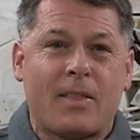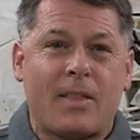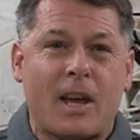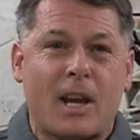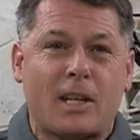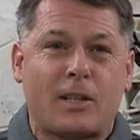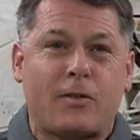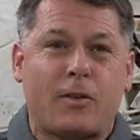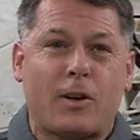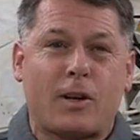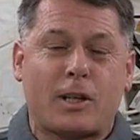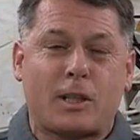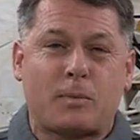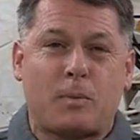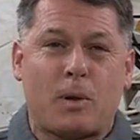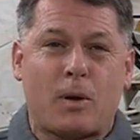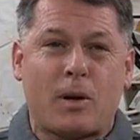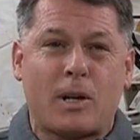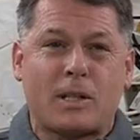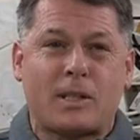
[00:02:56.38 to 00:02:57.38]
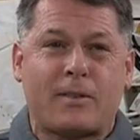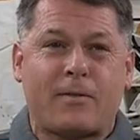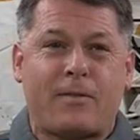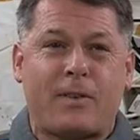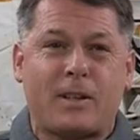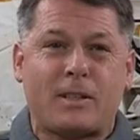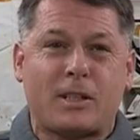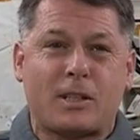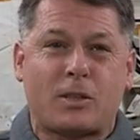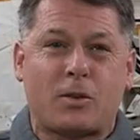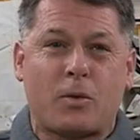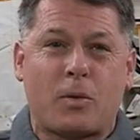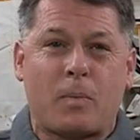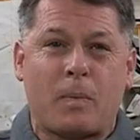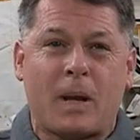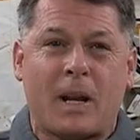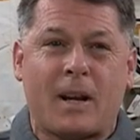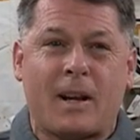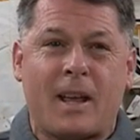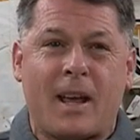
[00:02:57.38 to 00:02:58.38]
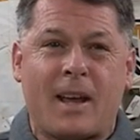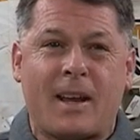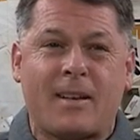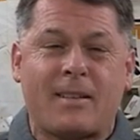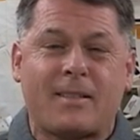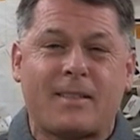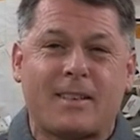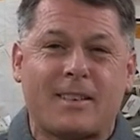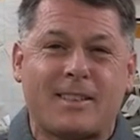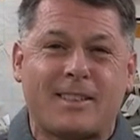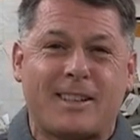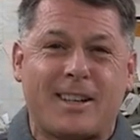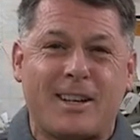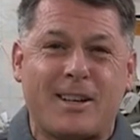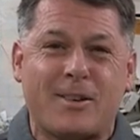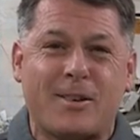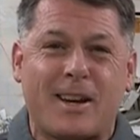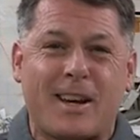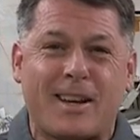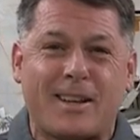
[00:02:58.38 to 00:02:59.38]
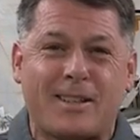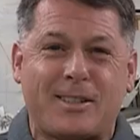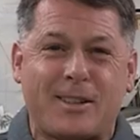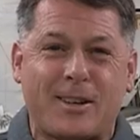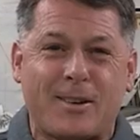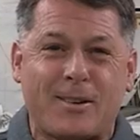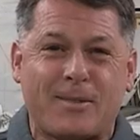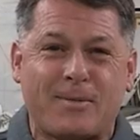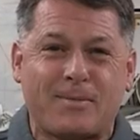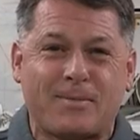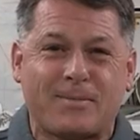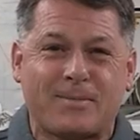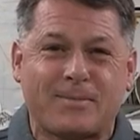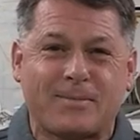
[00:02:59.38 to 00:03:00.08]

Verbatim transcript: Thanks for exploring some physics with me today. See you again soon.